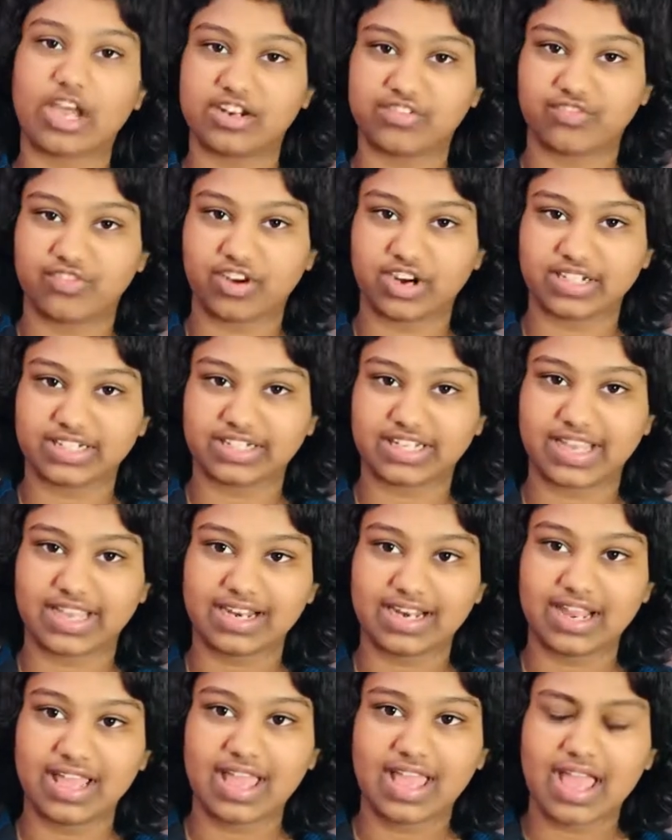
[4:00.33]

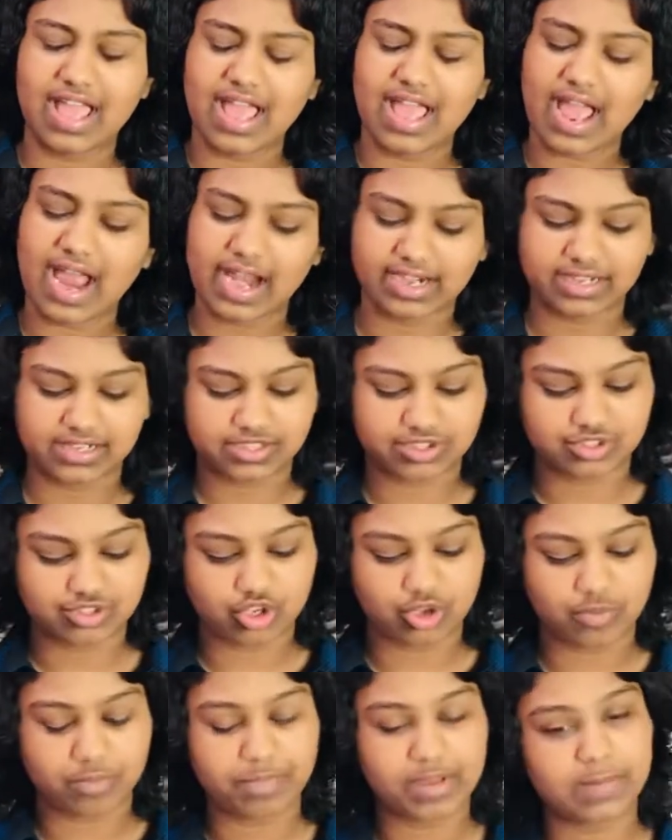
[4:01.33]
fertile, and
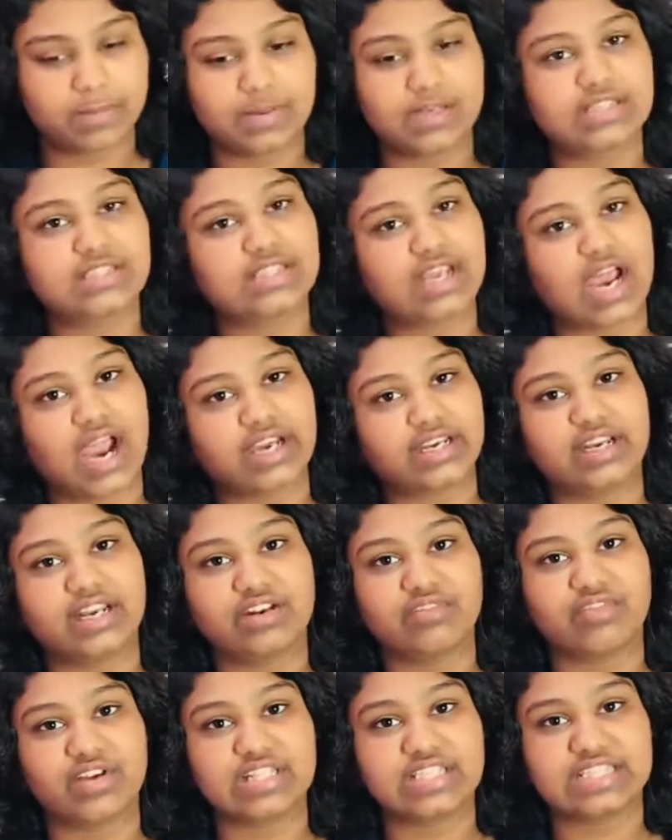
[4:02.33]
so people started
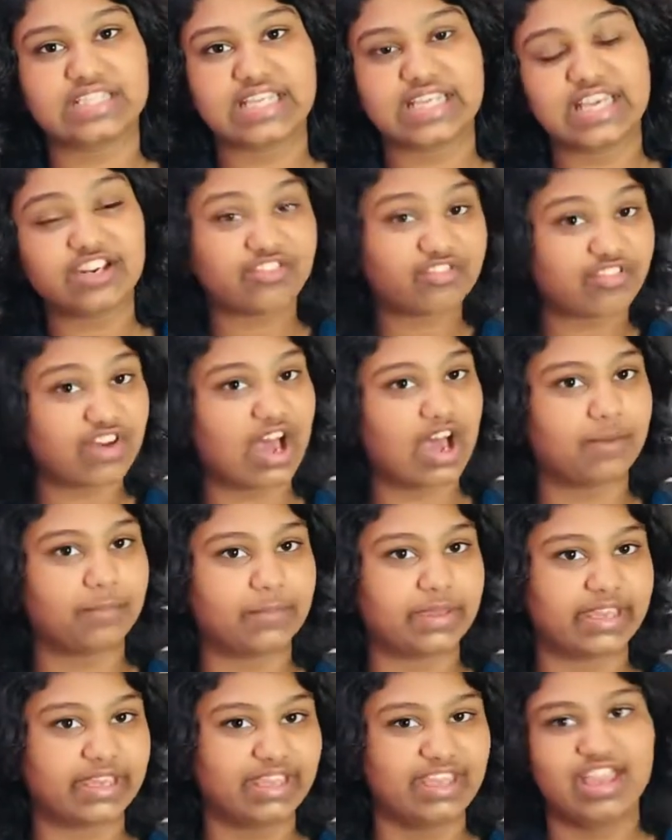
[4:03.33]
investing in
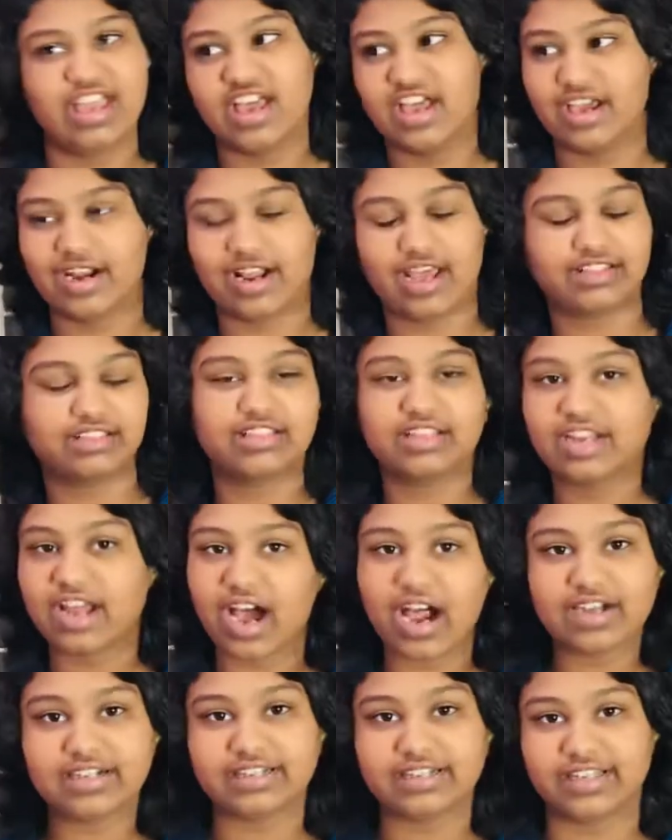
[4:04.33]
farming rather than
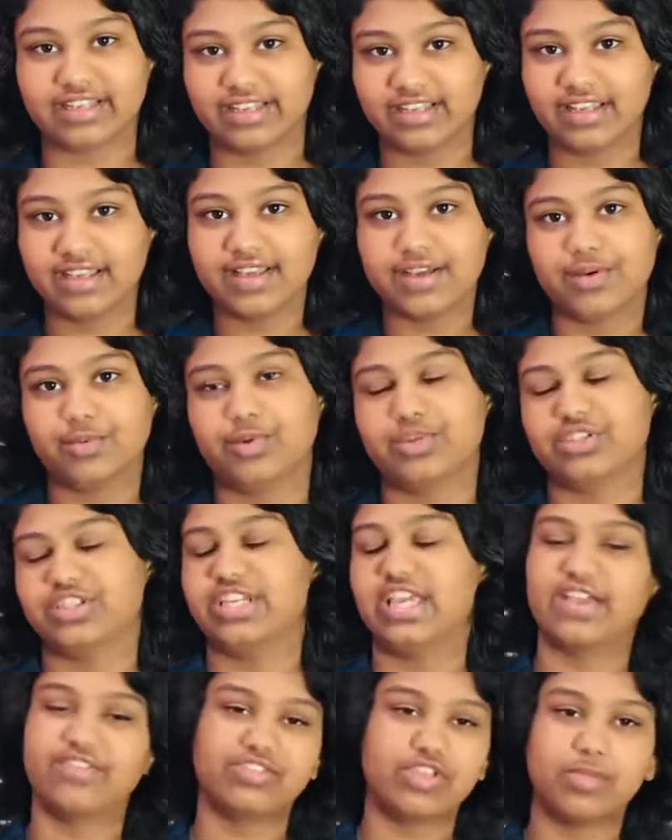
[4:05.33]
hunting, which
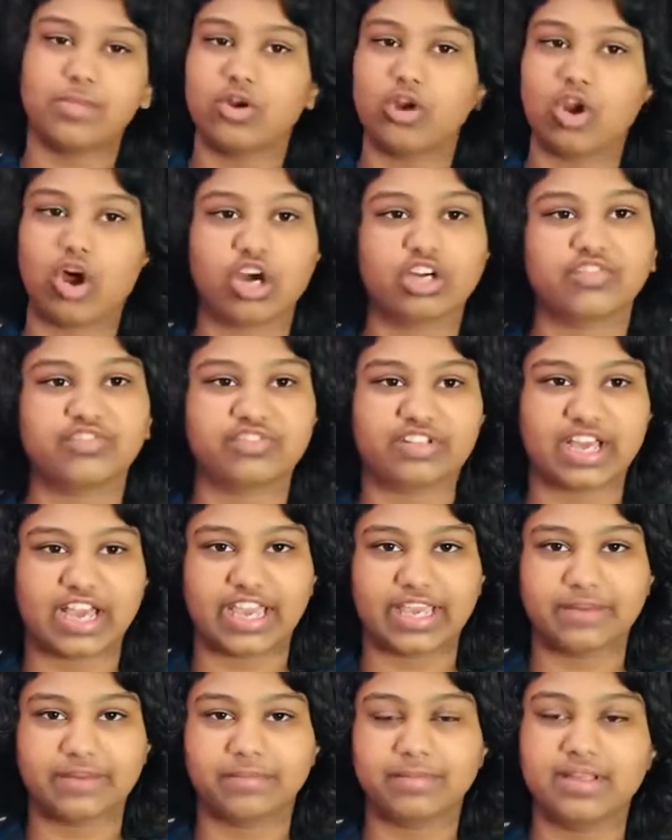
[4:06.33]
gave them a lot of
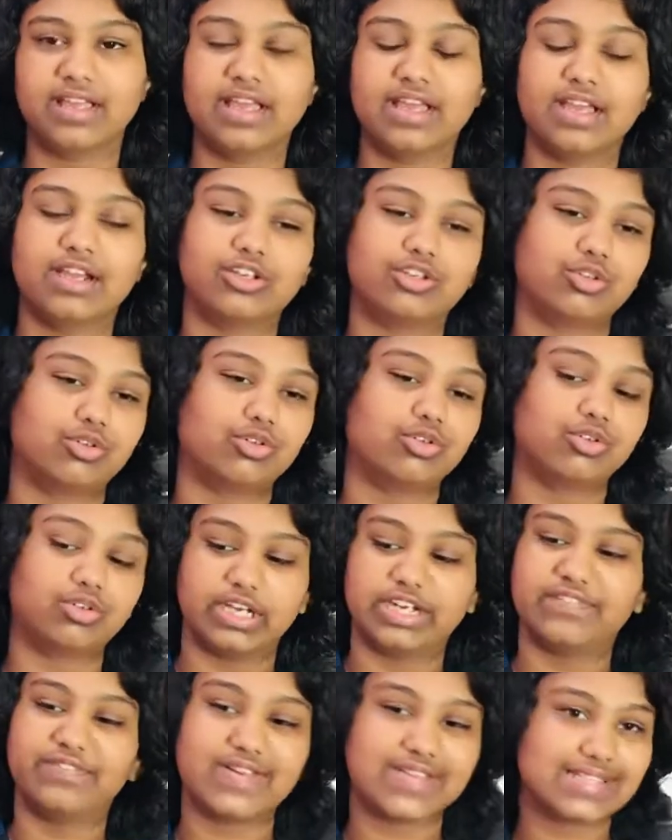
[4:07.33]
time to
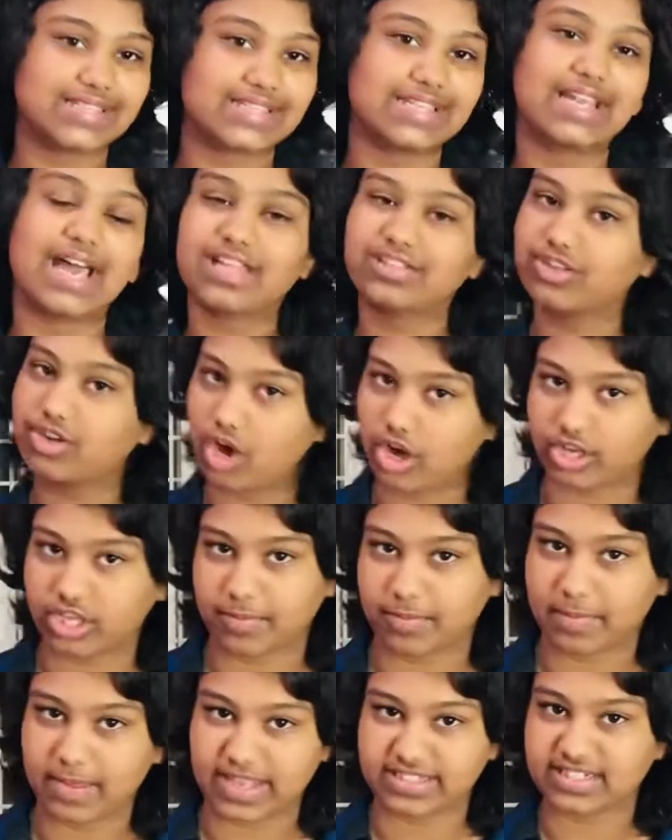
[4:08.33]
invest in other
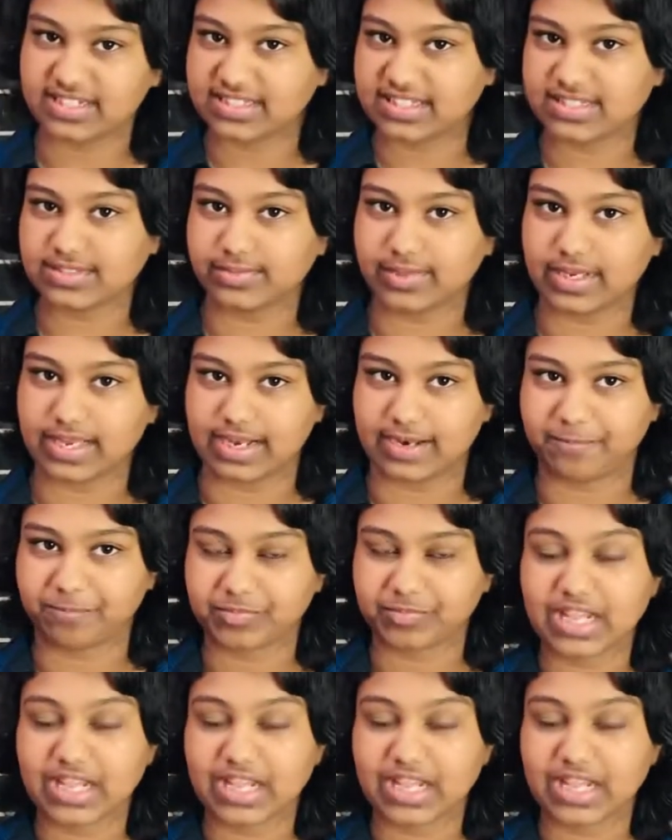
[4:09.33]
occupations as well.